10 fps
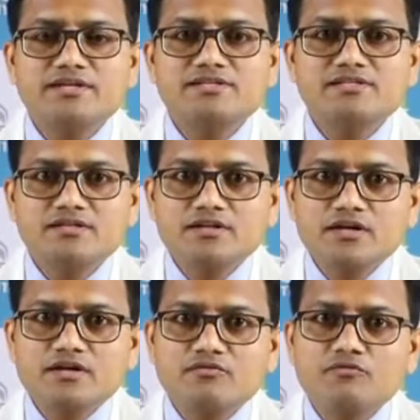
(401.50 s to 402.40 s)
Once
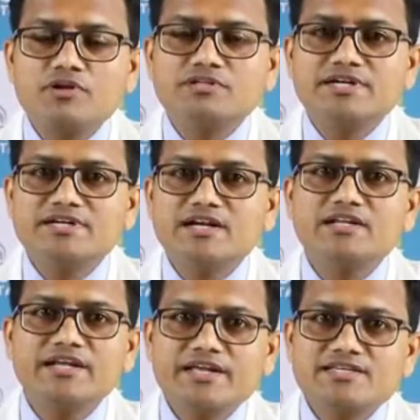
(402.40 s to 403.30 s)
that is,
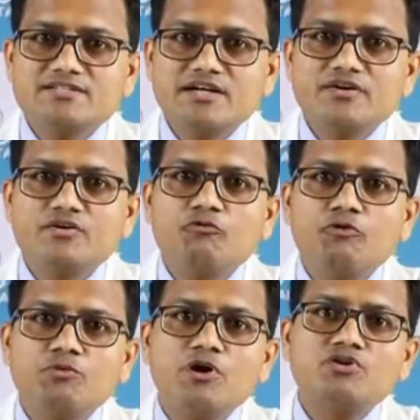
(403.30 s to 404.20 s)
the gentle
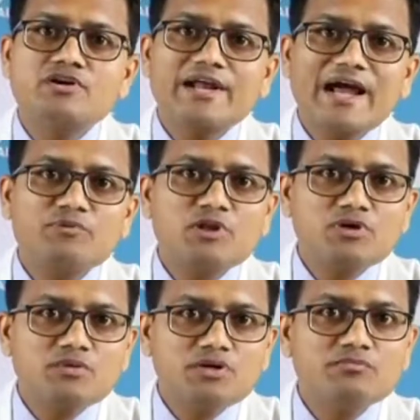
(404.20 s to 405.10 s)
cleaning is done,
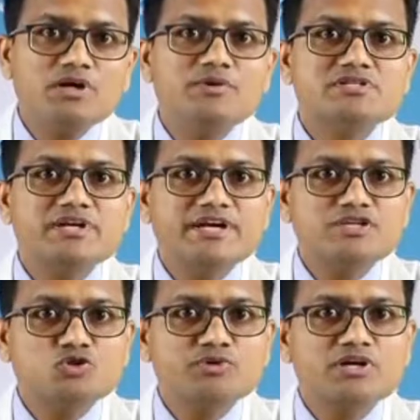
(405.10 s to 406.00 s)
we want to wrap the
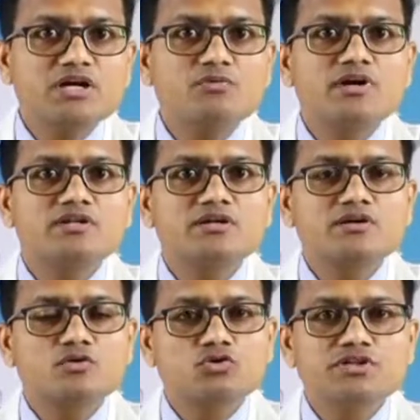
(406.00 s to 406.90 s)
baby. Baby's head
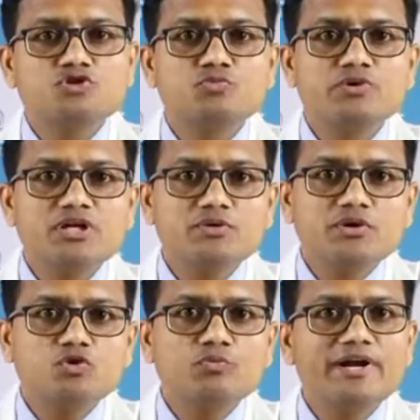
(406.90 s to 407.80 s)
should be covered, the
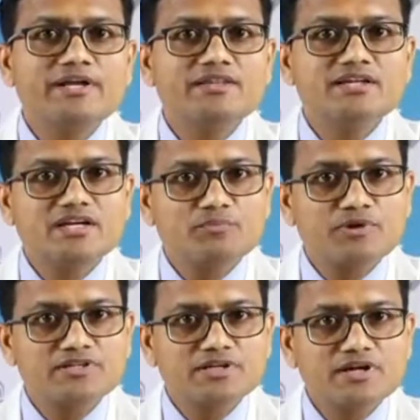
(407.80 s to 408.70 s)
clothing should be
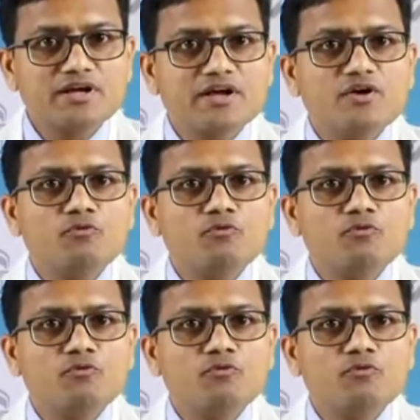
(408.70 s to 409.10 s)
given to maintain the